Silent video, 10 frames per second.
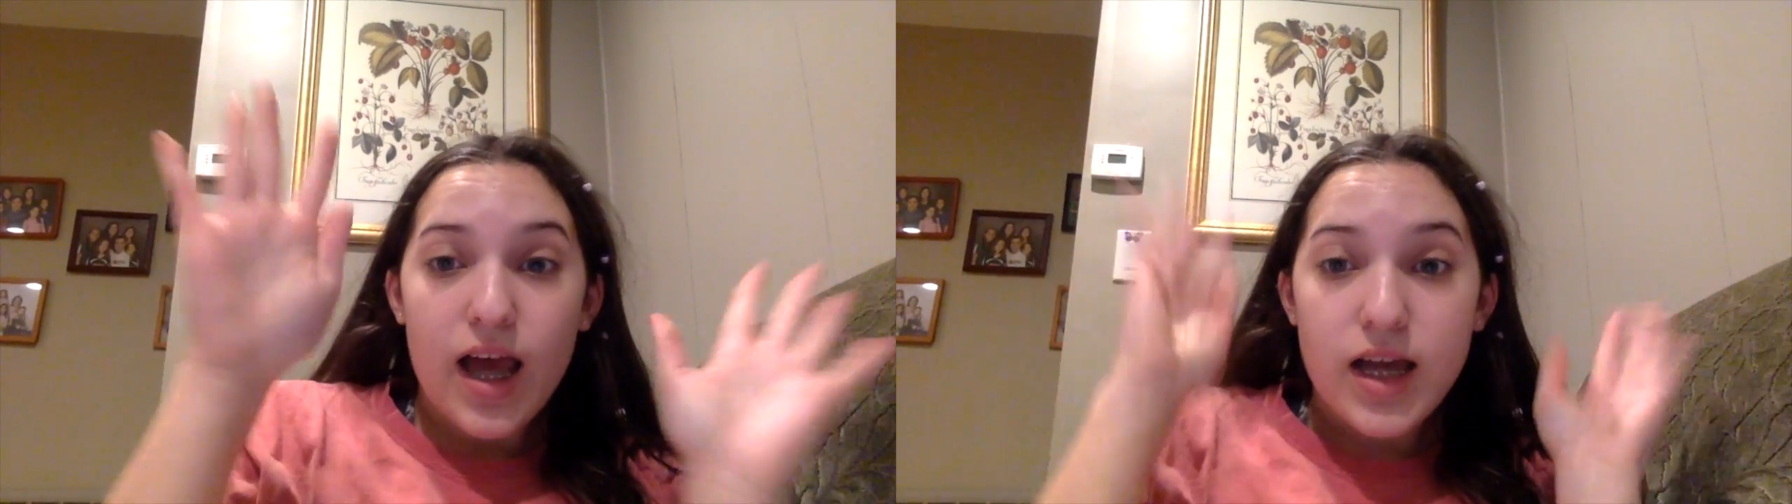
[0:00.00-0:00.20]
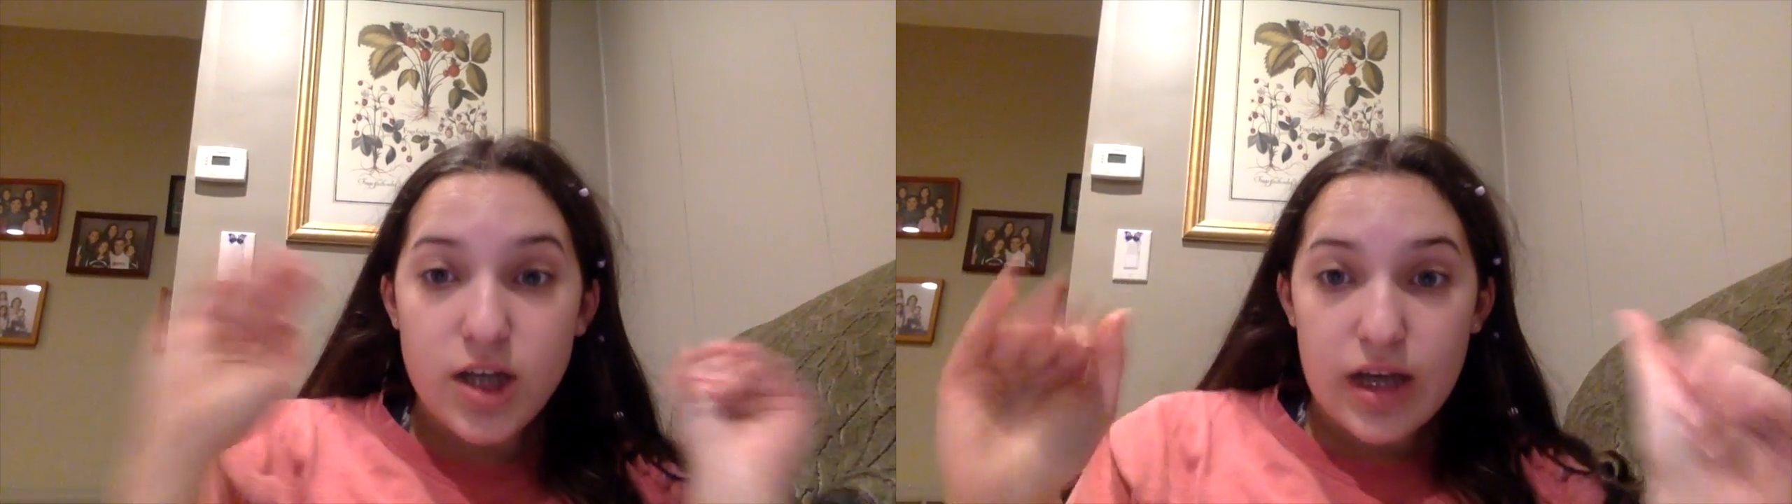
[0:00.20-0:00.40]

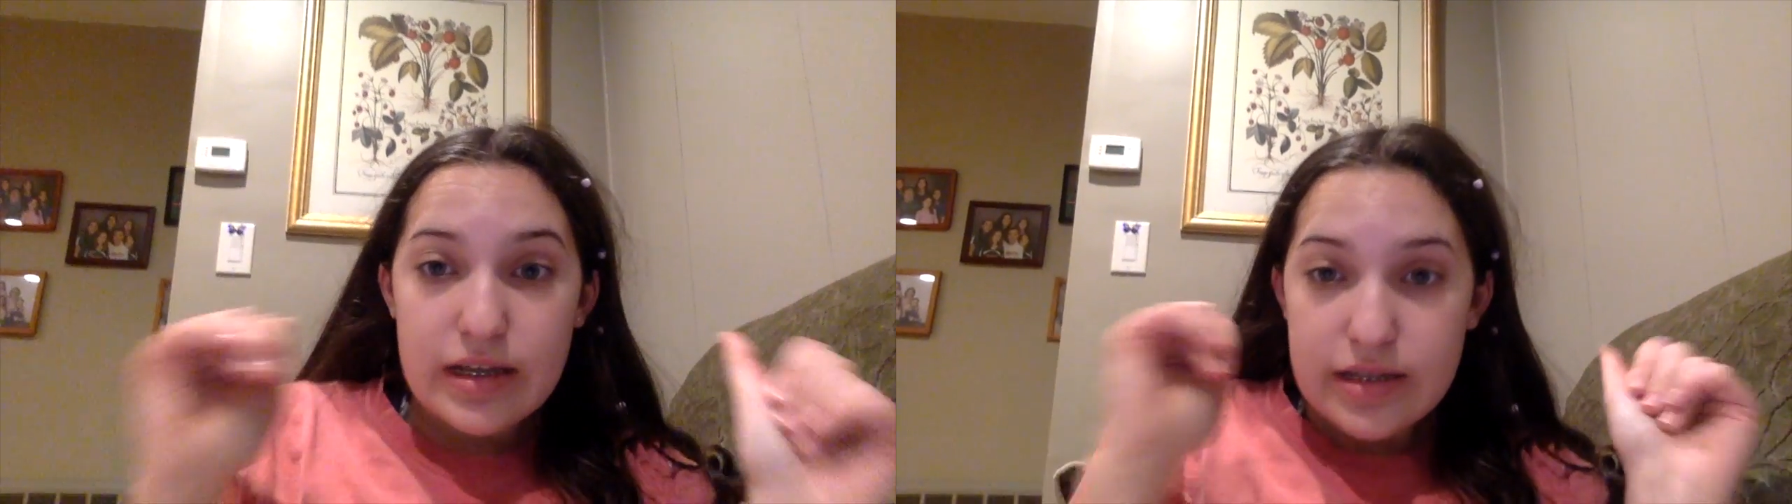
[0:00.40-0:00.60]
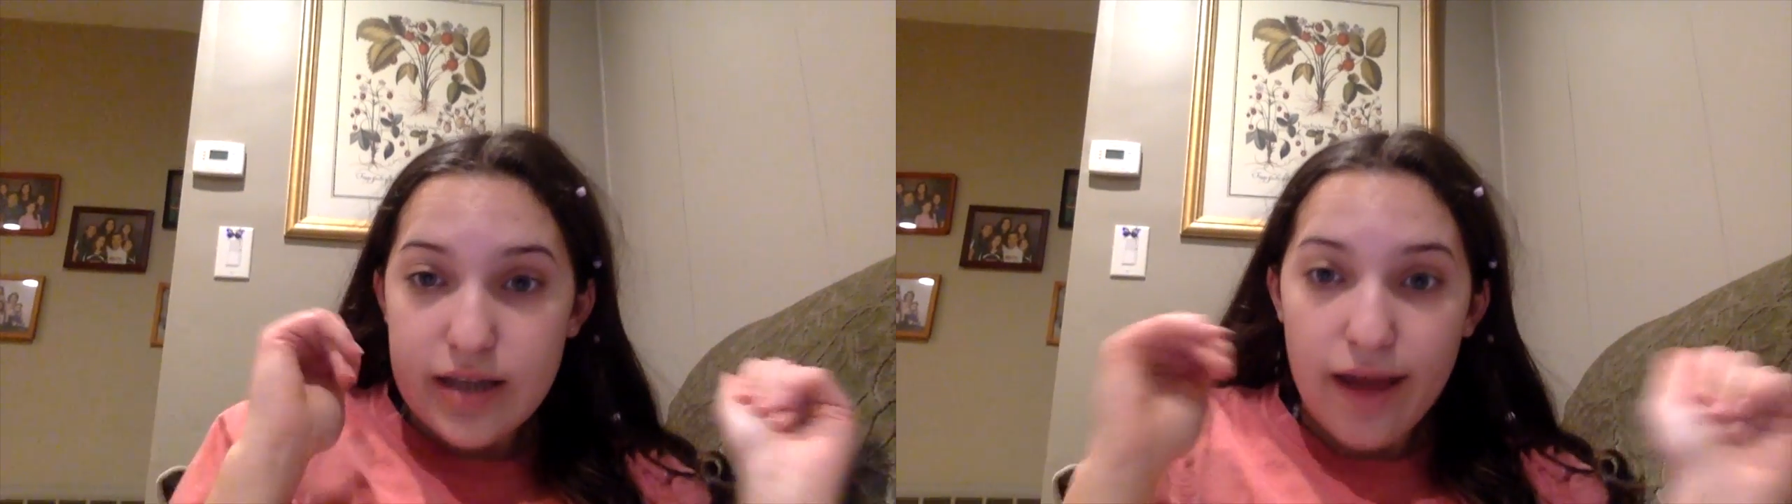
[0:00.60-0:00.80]
a
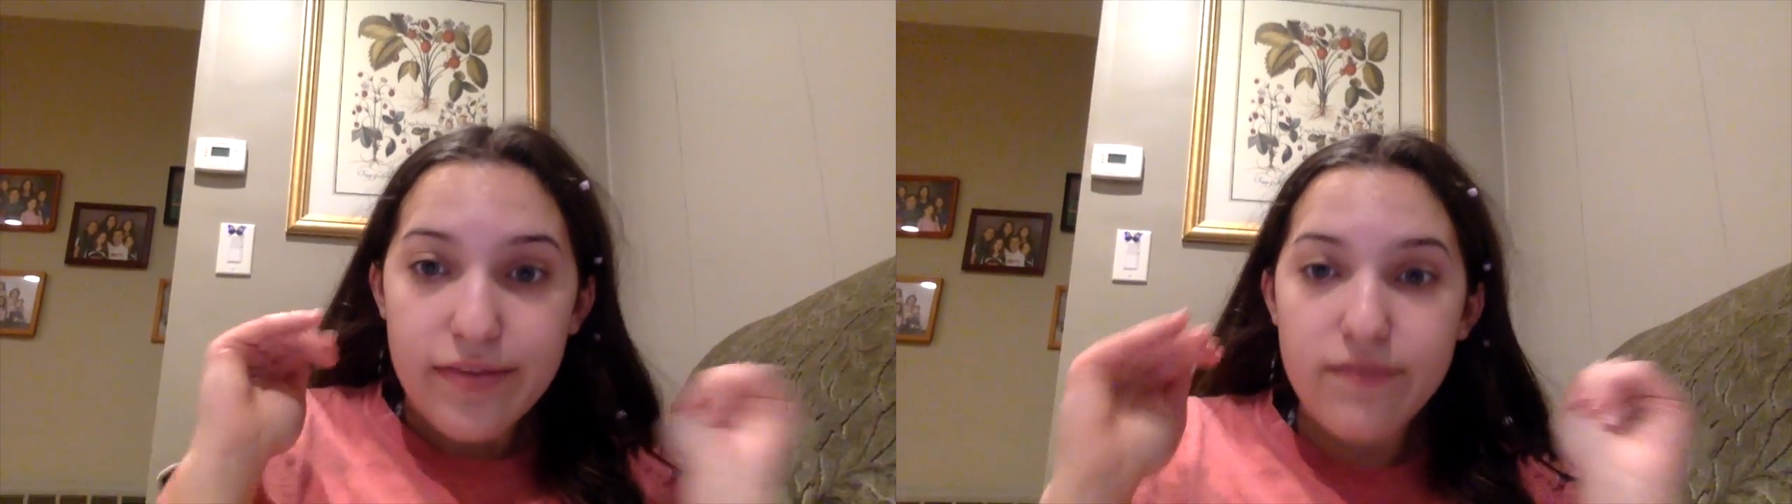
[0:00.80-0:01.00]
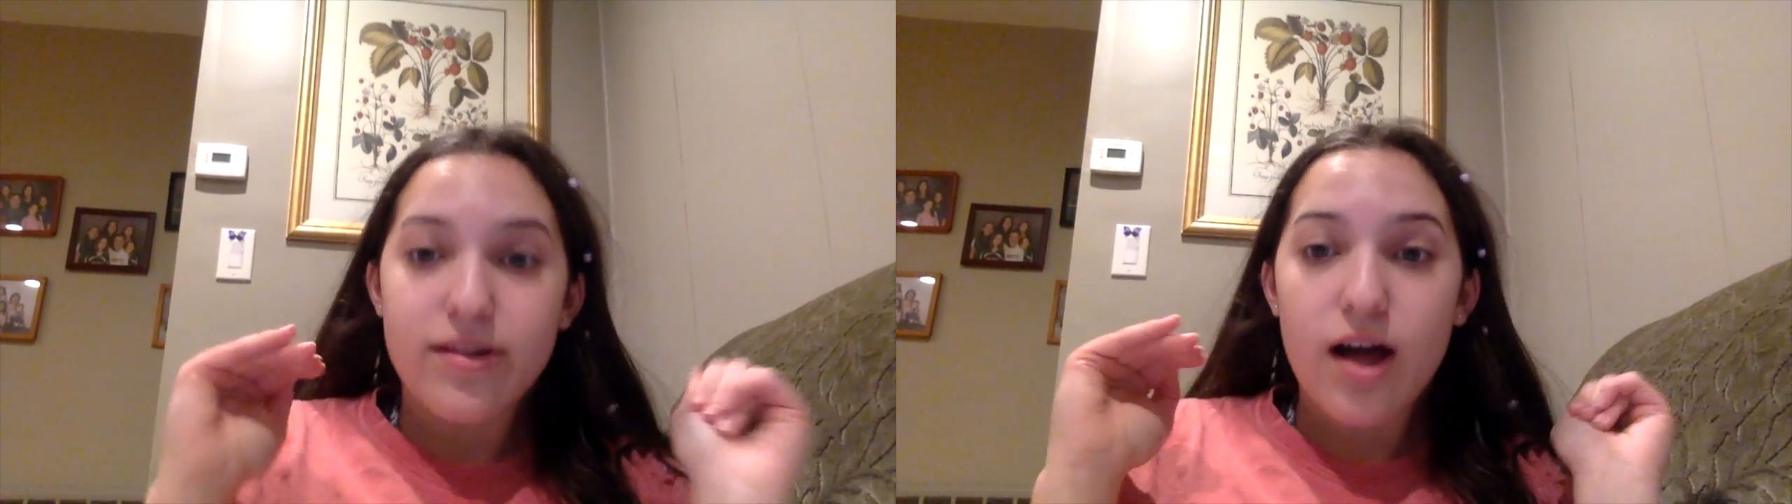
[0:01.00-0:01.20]
chance to end
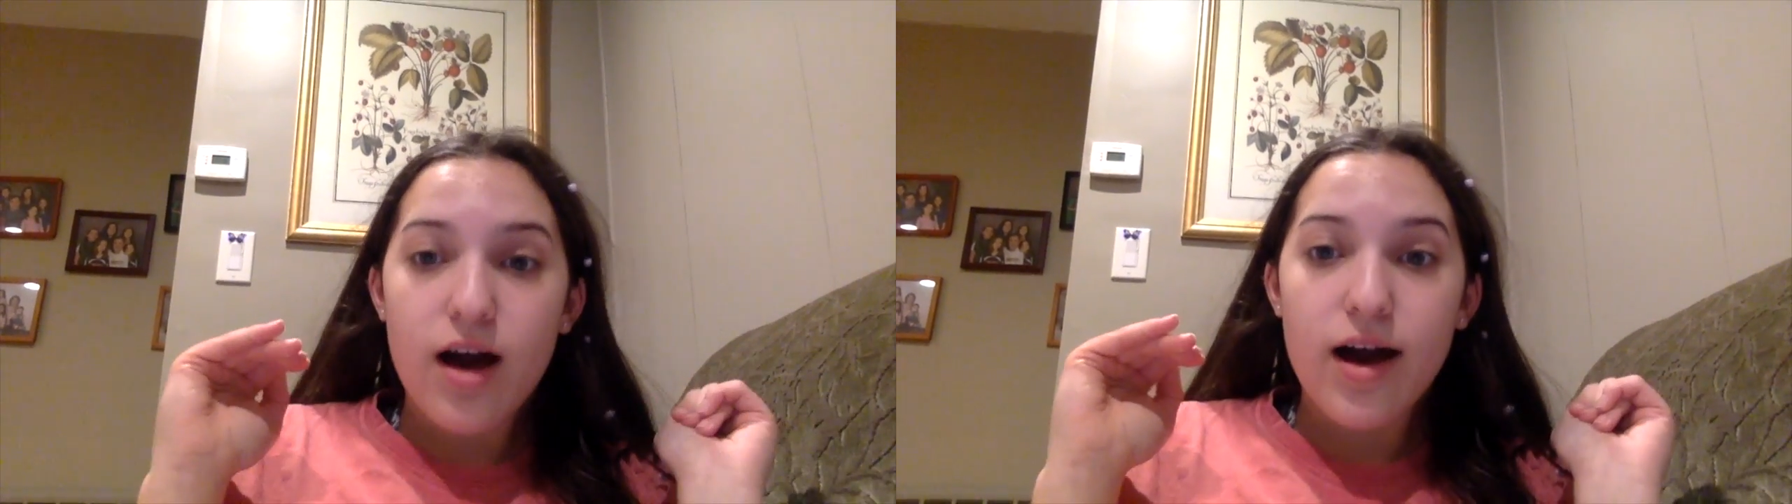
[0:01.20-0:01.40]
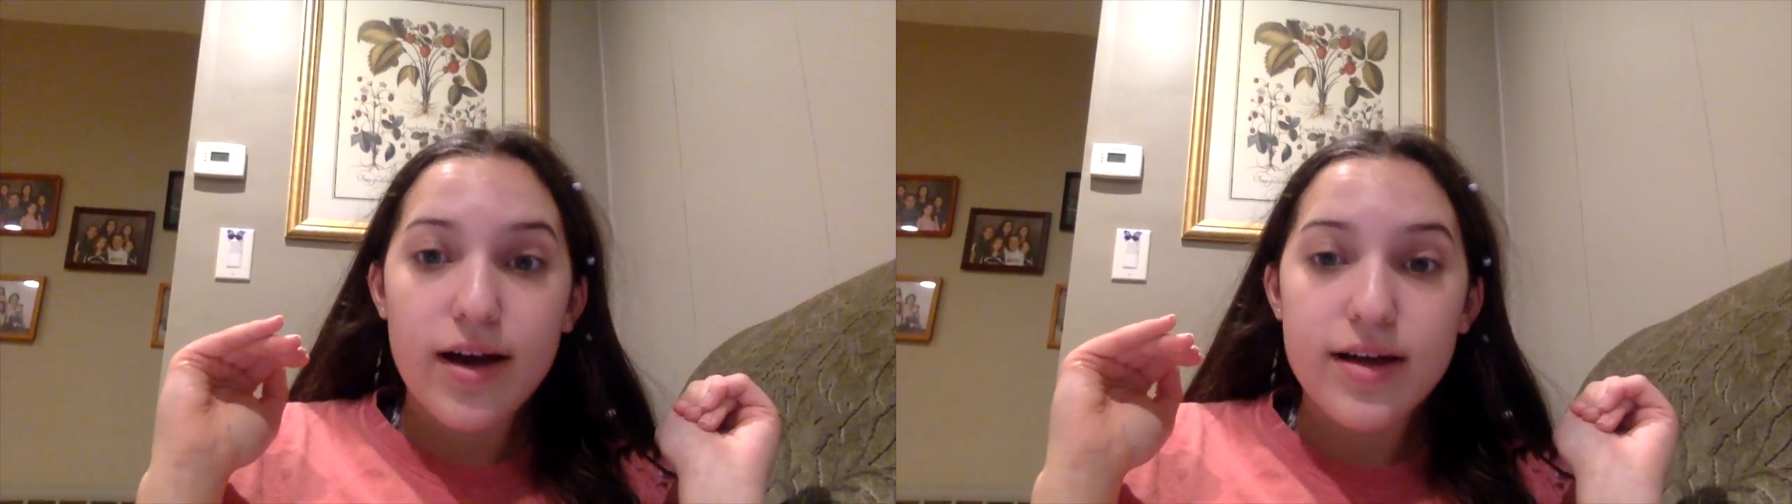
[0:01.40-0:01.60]
the
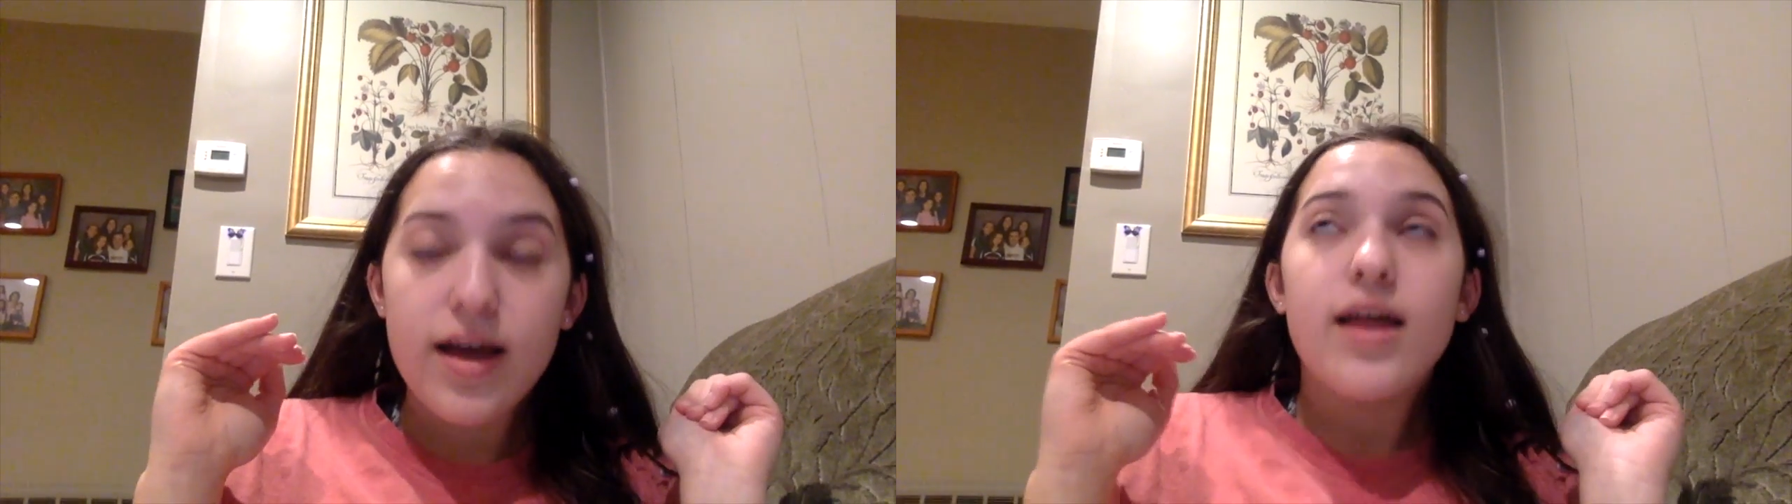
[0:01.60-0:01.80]
vlog,